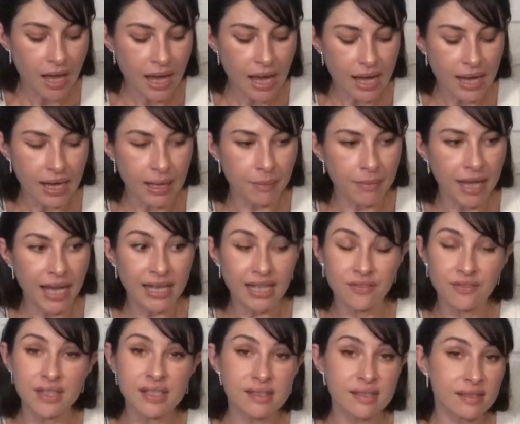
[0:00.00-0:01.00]
And
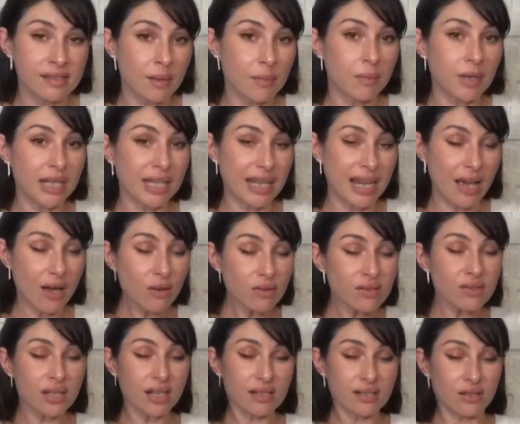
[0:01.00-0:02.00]
if this is somebody
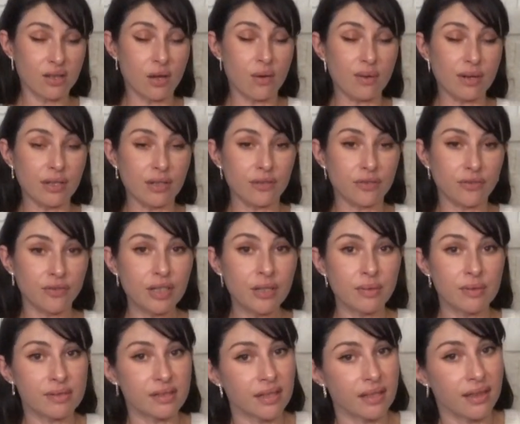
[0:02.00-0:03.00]
else that's lowering your
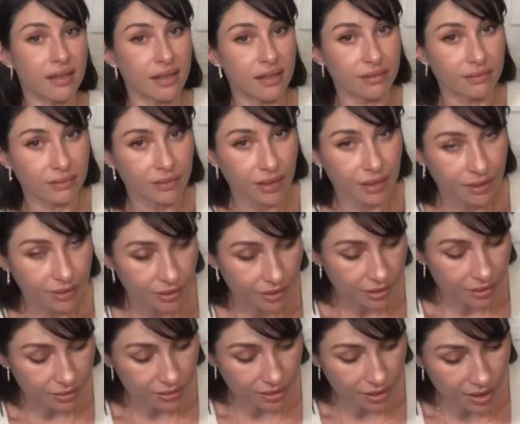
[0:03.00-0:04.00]
frequency, then
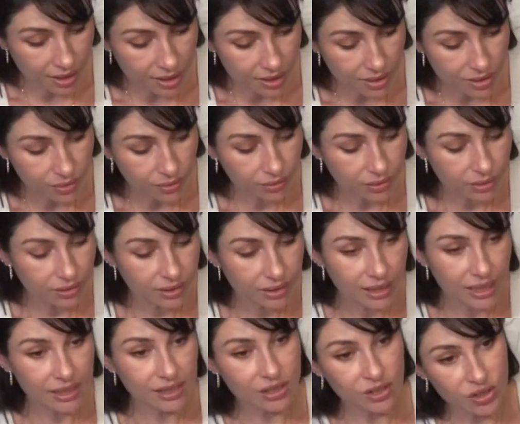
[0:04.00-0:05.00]
you
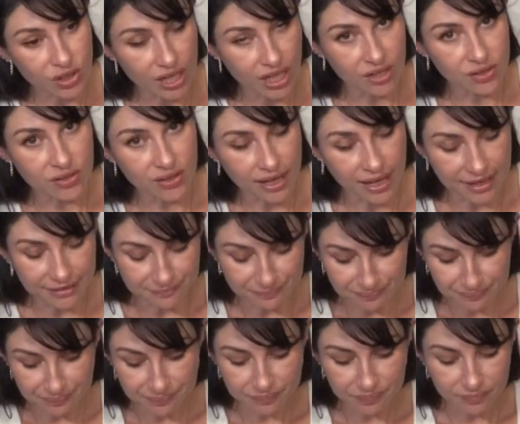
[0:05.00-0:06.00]
need to change that.
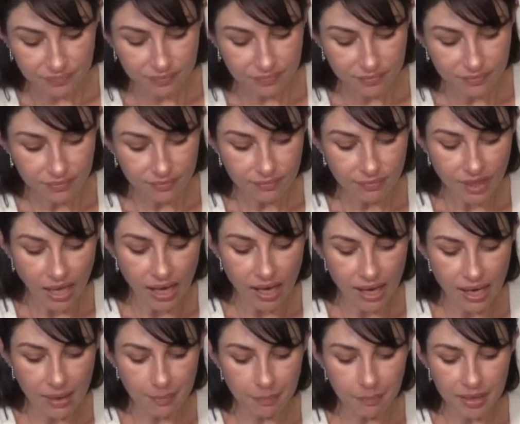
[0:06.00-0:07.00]

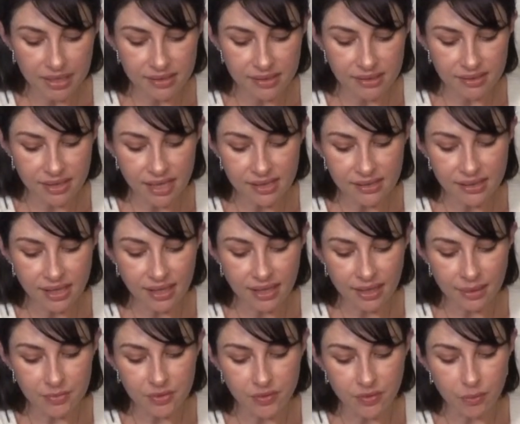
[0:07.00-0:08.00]
But success that
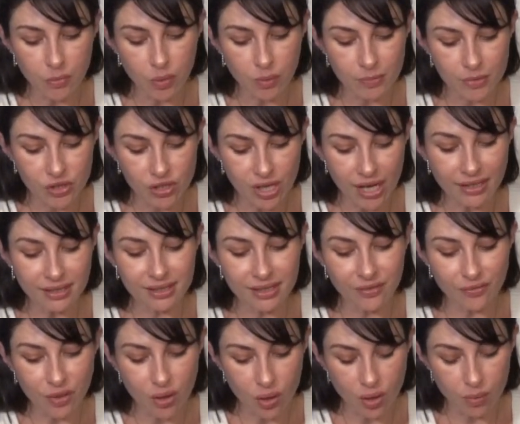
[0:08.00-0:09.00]
comes from
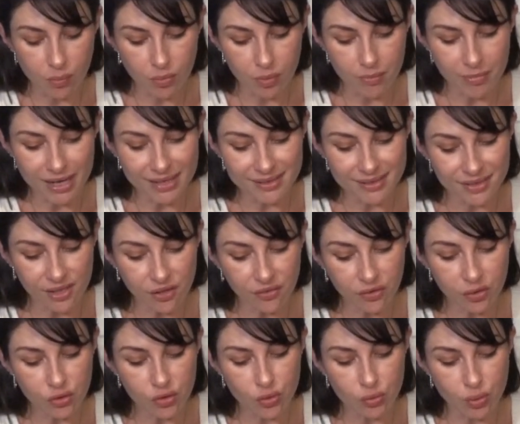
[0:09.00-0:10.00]
objective compromise,
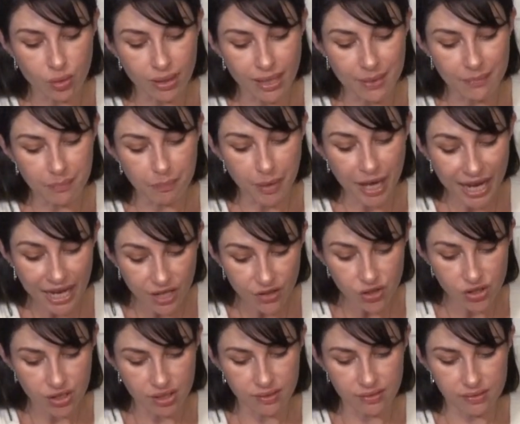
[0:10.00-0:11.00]
self-control, and
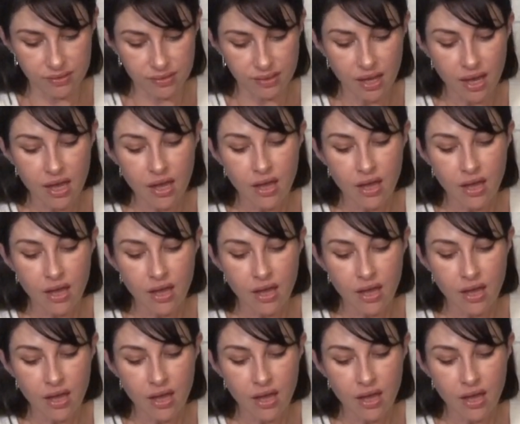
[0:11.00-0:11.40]
patience